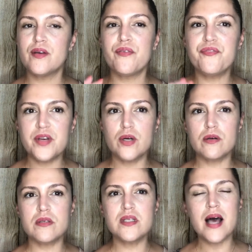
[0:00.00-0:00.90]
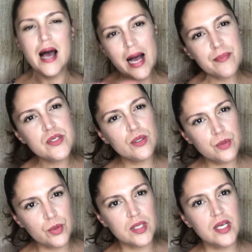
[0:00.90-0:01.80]
feels
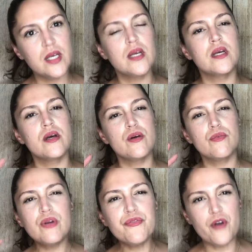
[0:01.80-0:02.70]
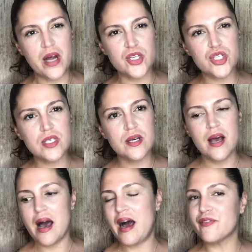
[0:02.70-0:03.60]
absolutely refreshed
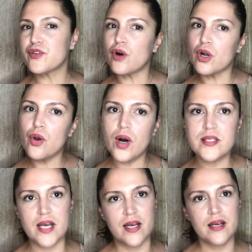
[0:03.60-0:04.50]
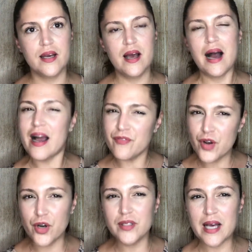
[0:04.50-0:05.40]
after a long day. I have
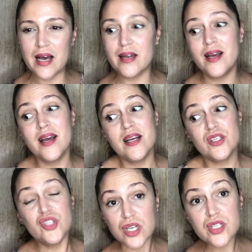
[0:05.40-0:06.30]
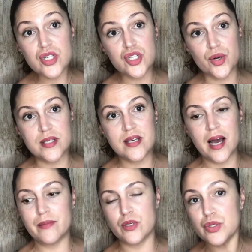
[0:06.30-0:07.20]
learned that just in a short
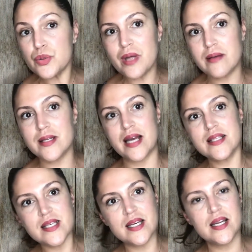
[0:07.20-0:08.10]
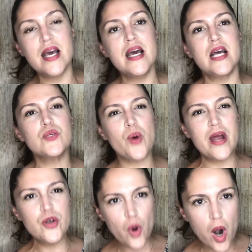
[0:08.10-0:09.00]
time. So 2019 is where
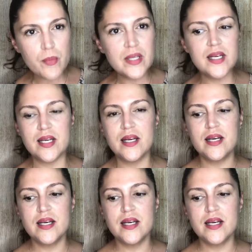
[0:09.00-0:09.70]
I normally